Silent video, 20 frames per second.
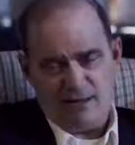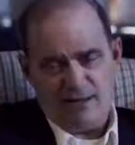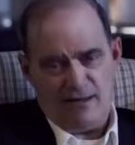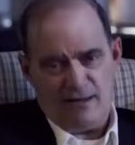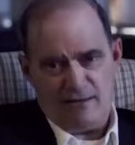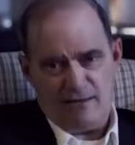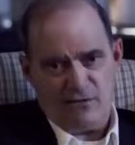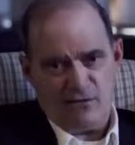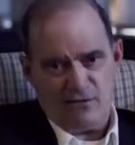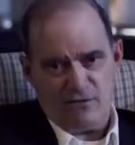any
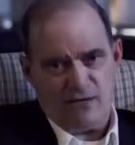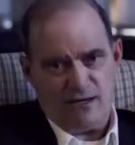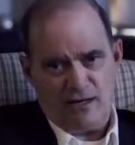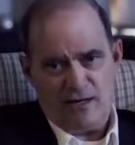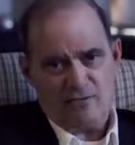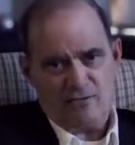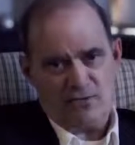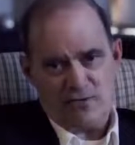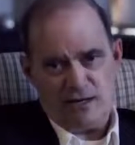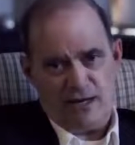number of
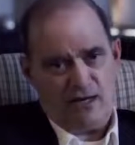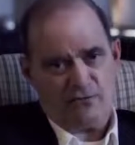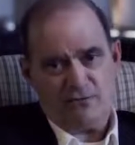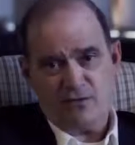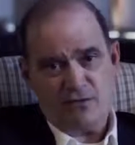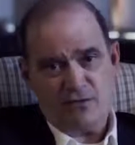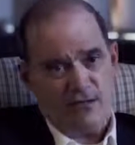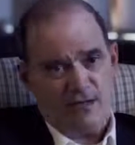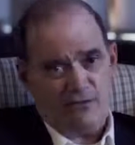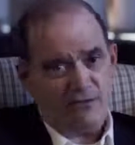times, day
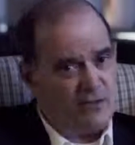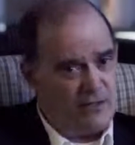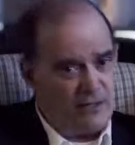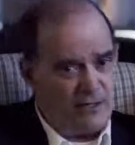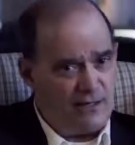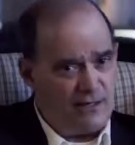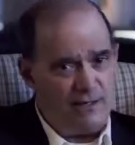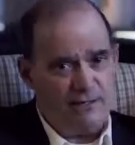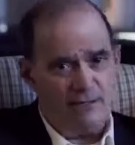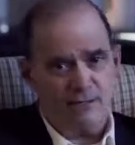after day after
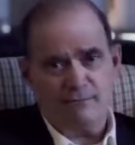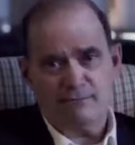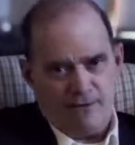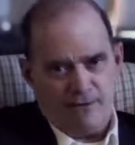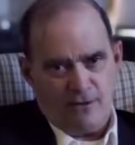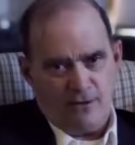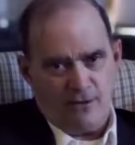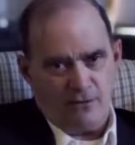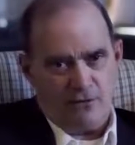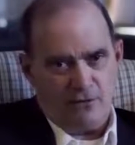day.
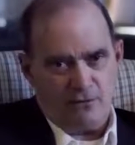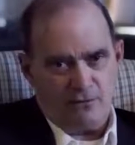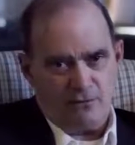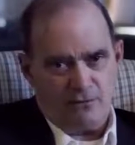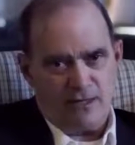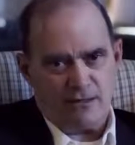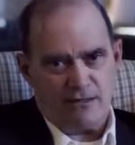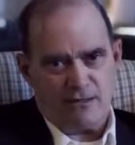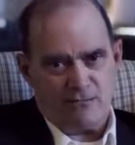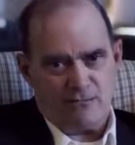You don't
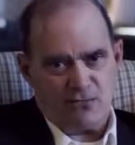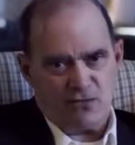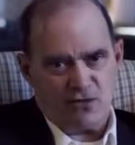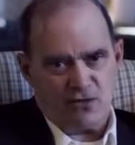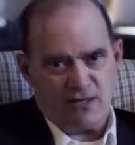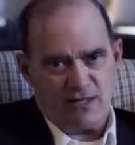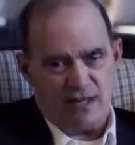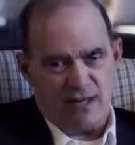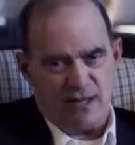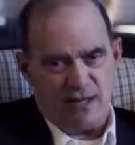let them
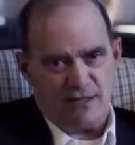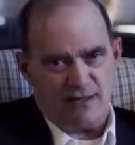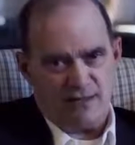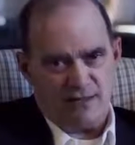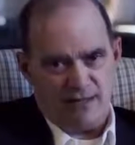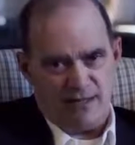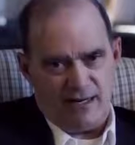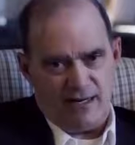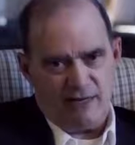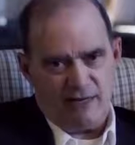just add a
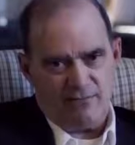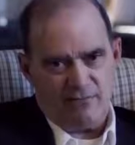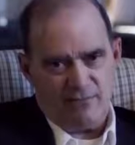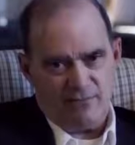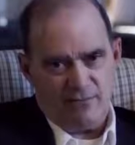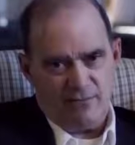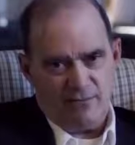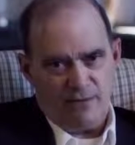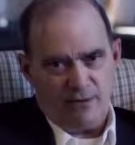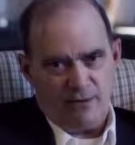name